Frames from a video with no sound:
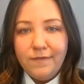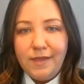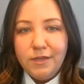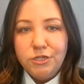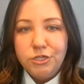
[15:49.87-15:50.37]
of
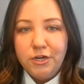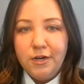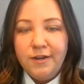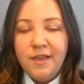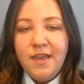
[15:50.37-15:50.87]
the
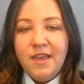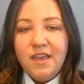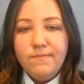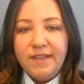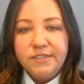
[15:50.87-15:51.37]
insured,
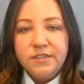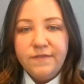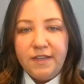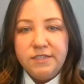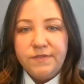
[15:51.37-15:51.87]
embezzled
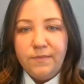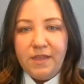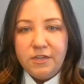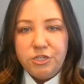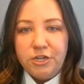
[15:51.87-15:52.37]
funds from
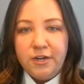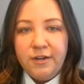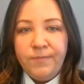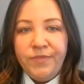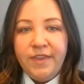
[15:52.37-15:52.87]
the
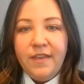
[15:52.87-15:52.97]
insured,